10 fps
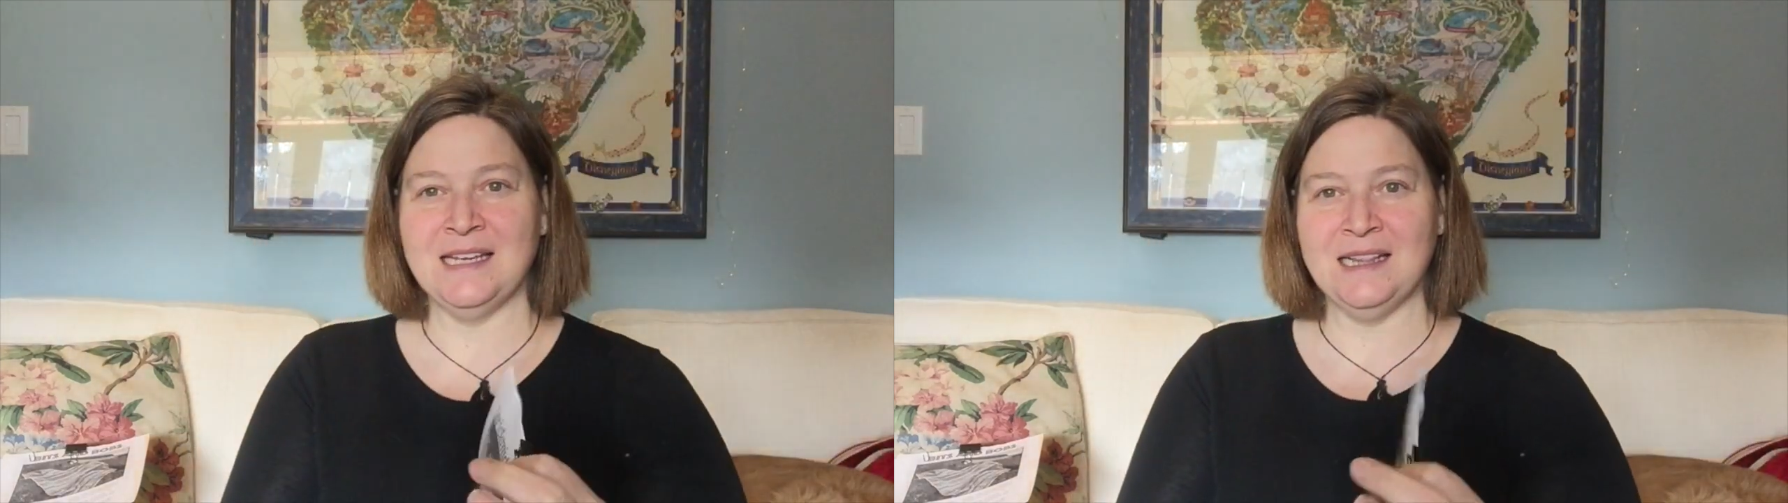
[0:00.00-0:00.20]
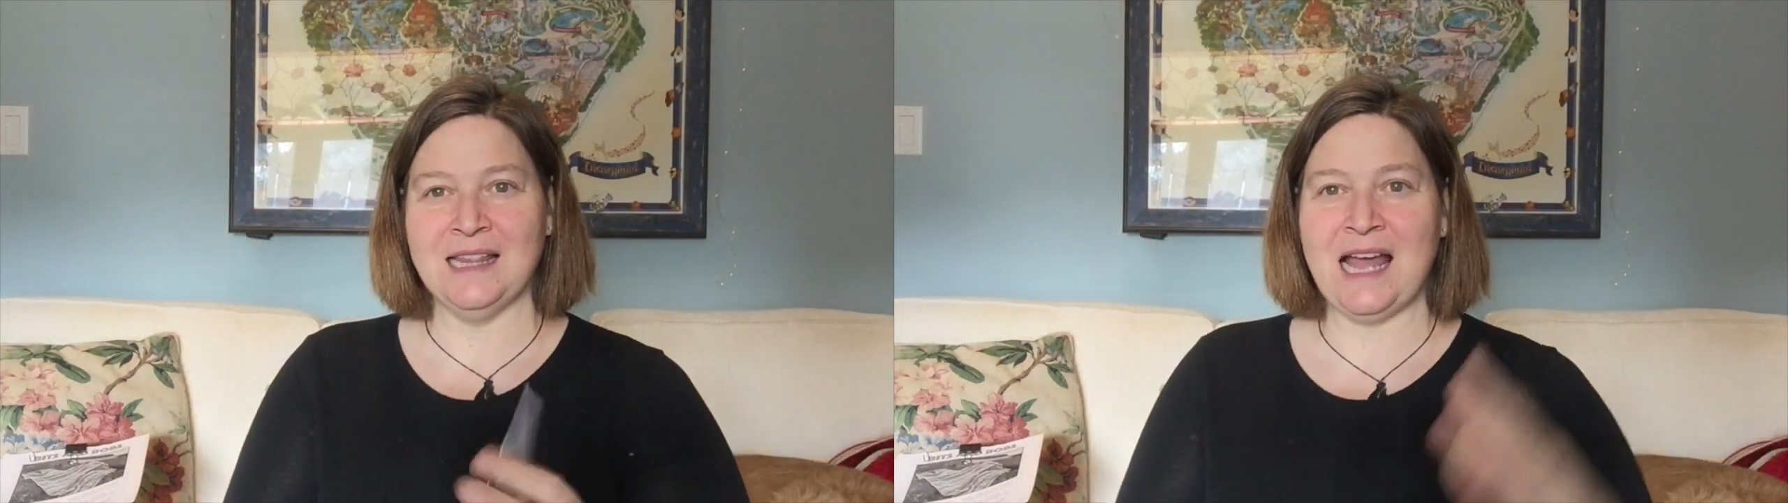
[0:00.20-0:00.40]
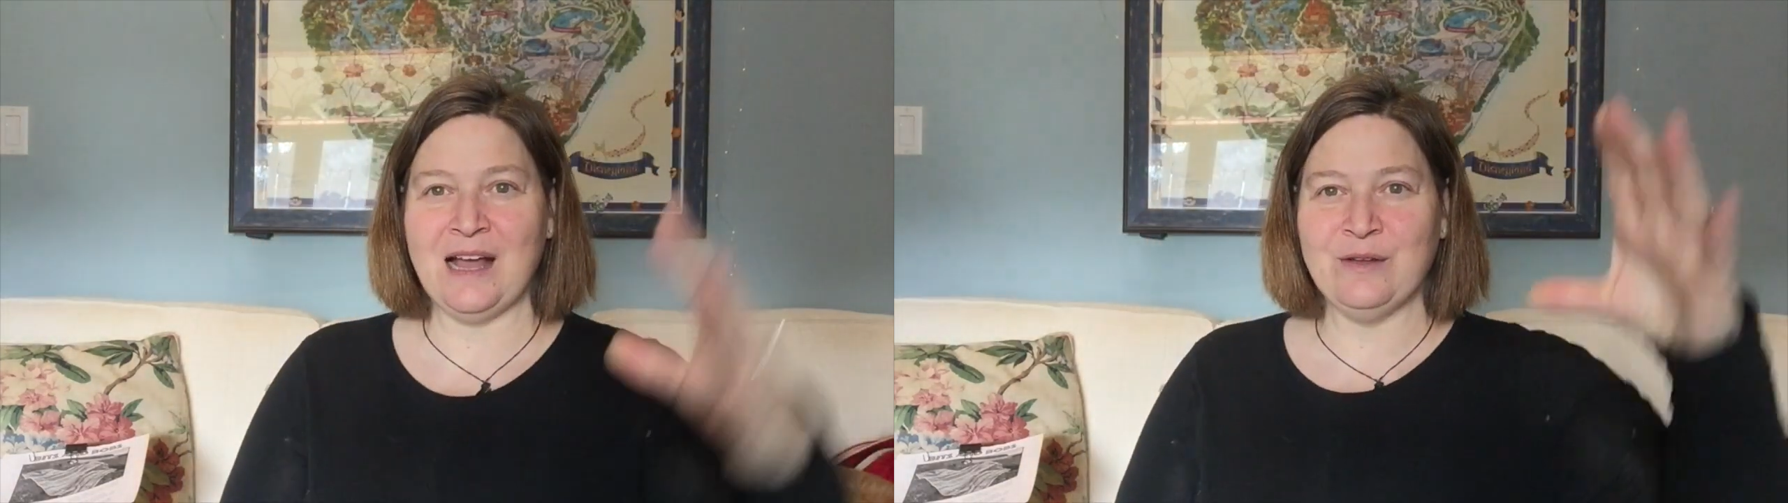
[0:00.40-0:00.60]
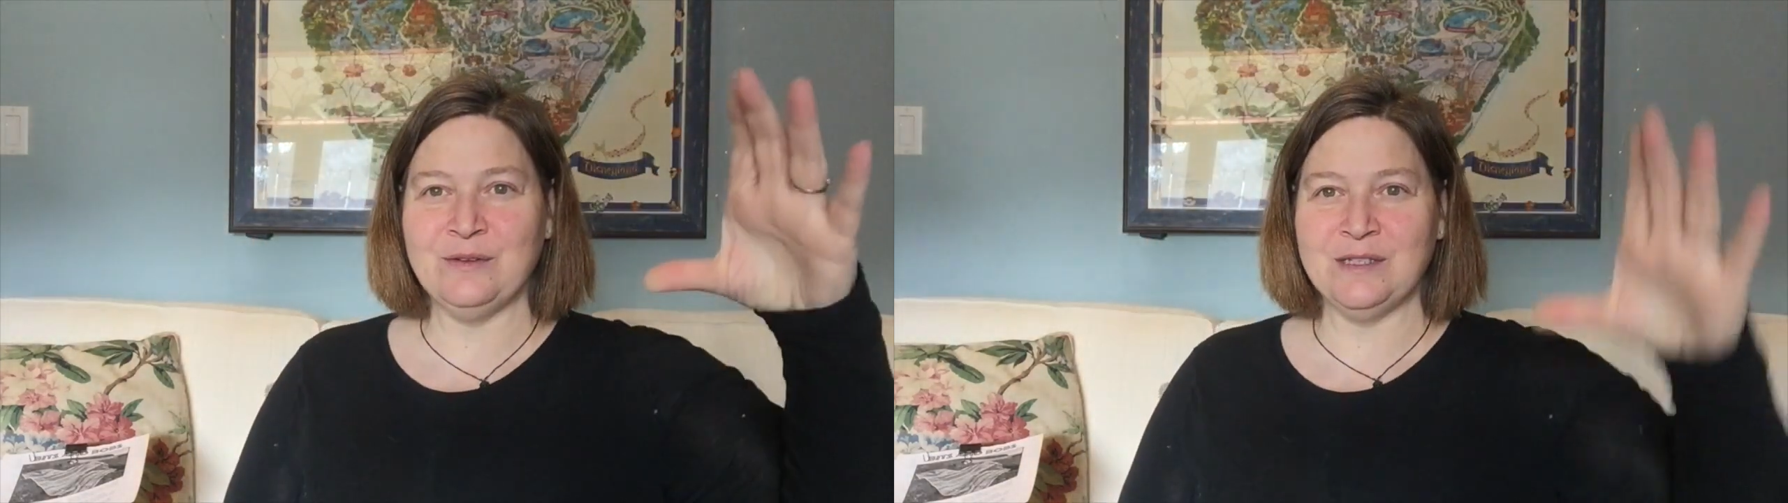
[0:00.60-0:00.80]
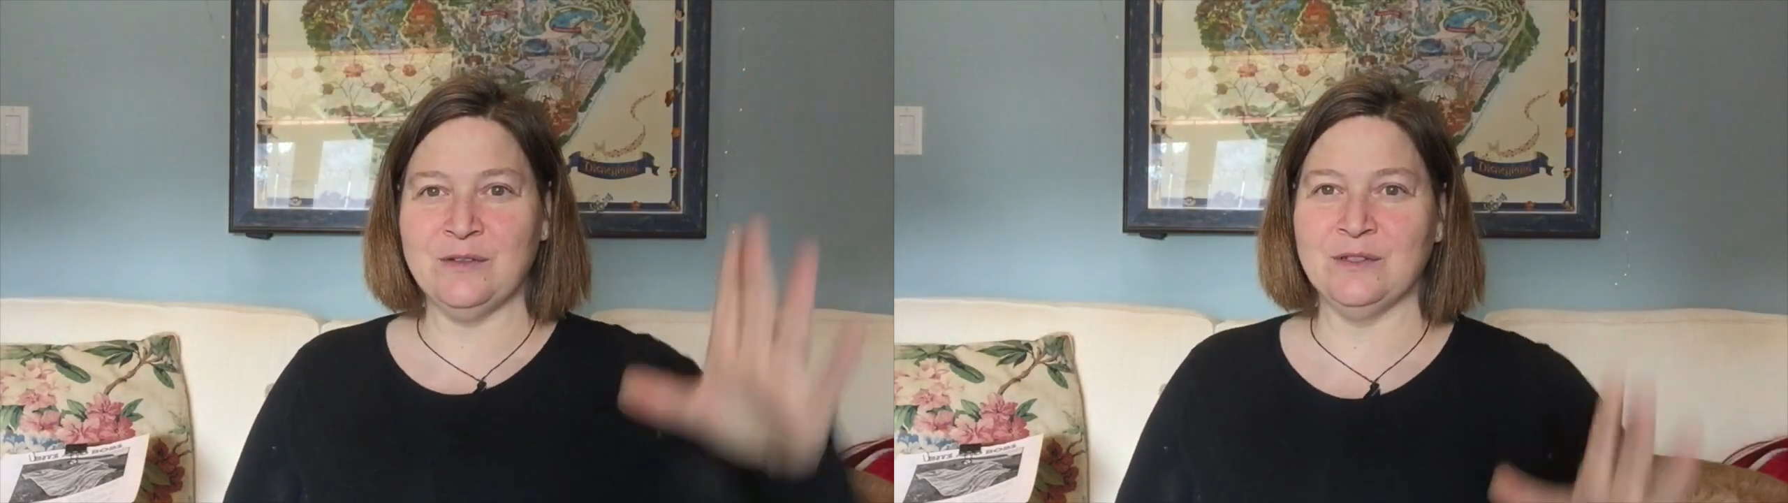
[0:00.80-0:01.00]
it
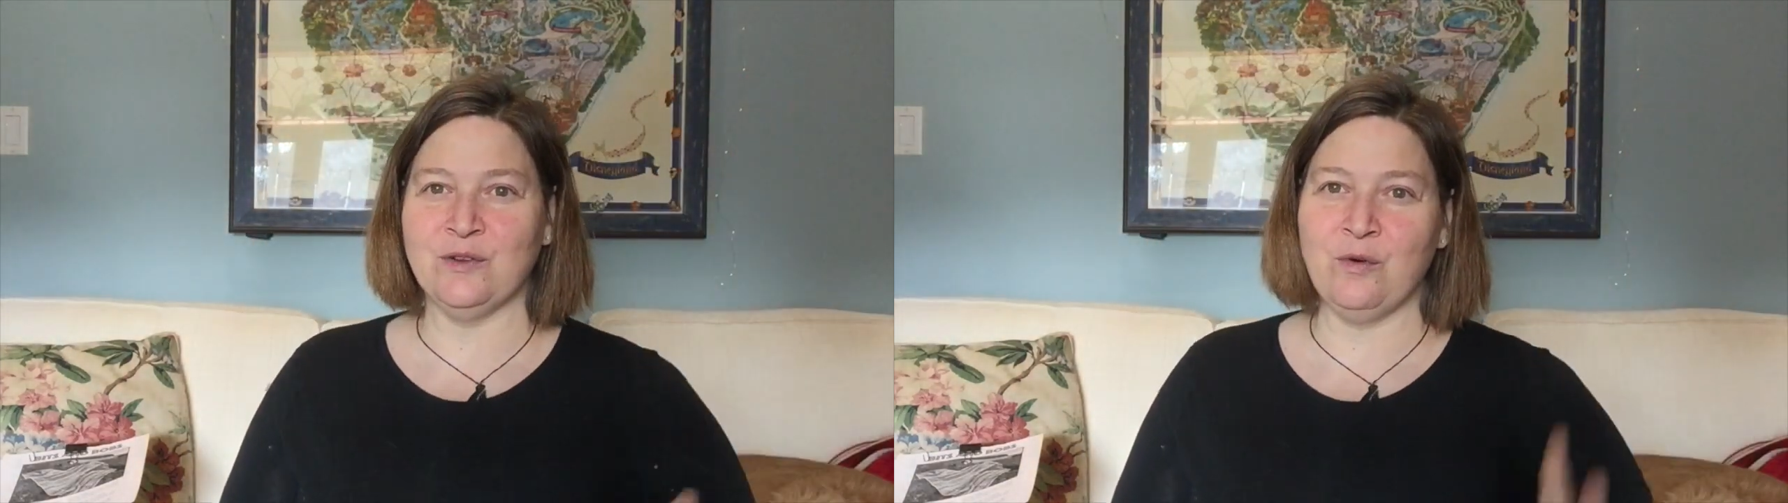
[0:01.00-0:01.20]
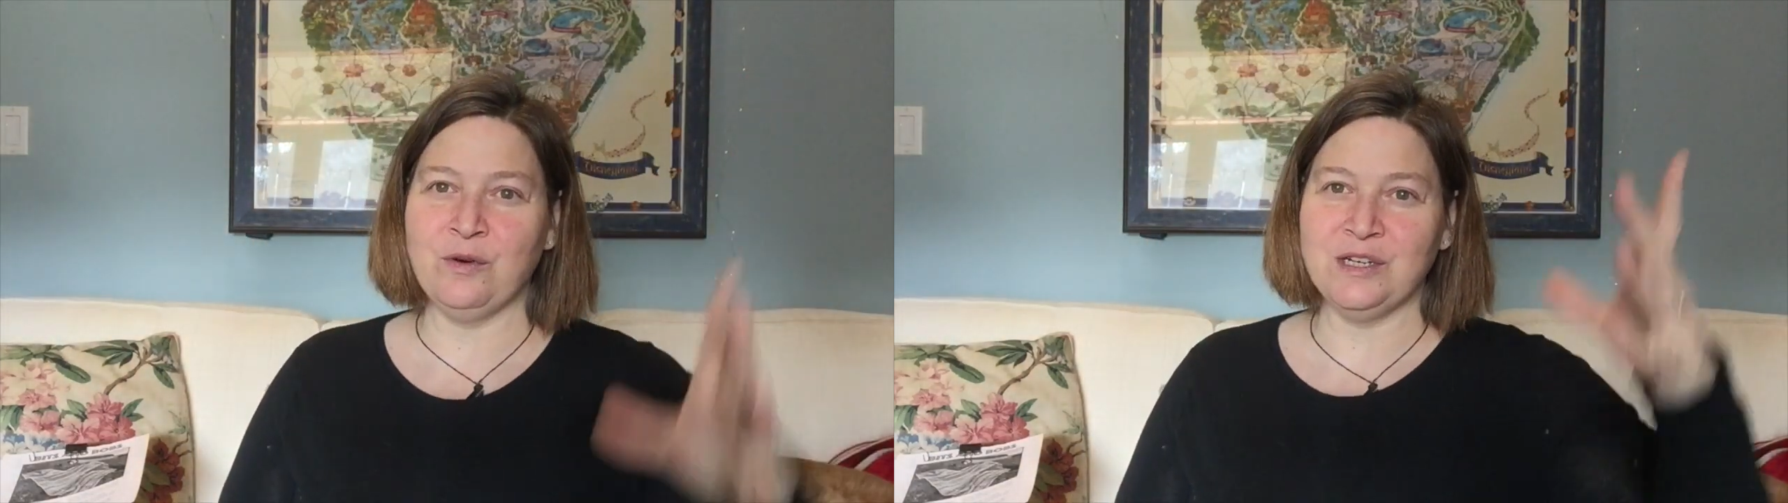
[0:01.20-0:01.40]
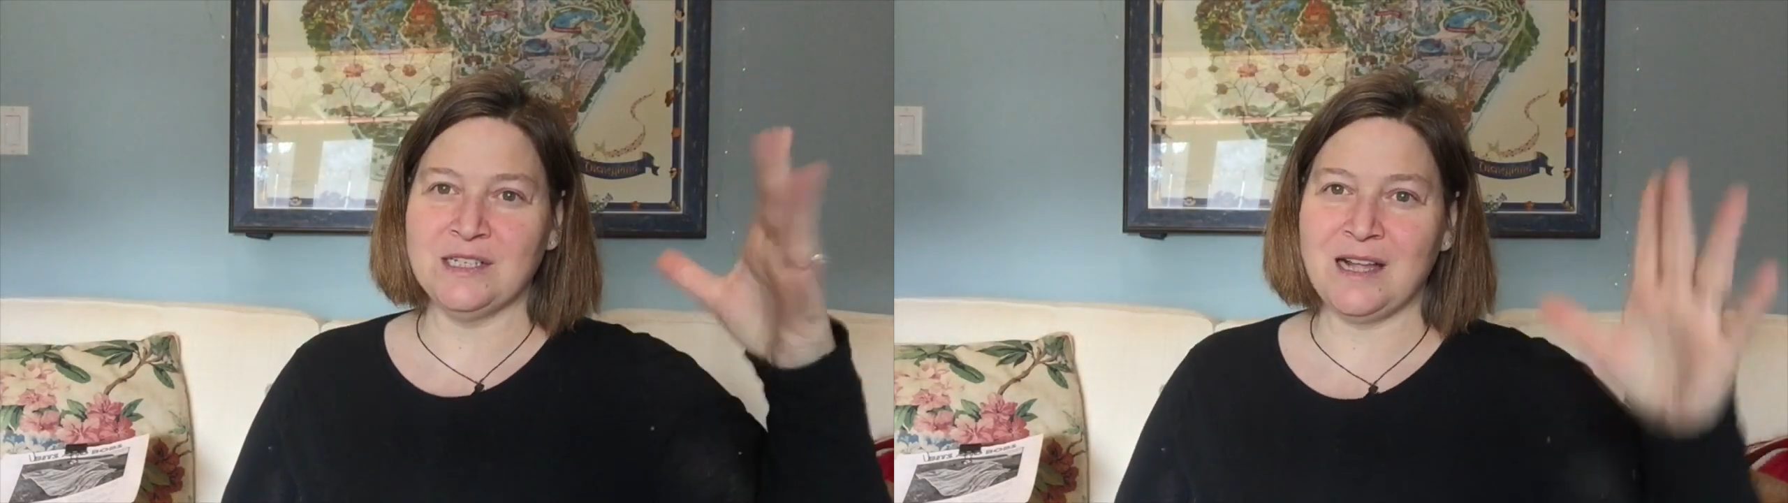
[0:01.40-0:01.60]
allows those gorgeous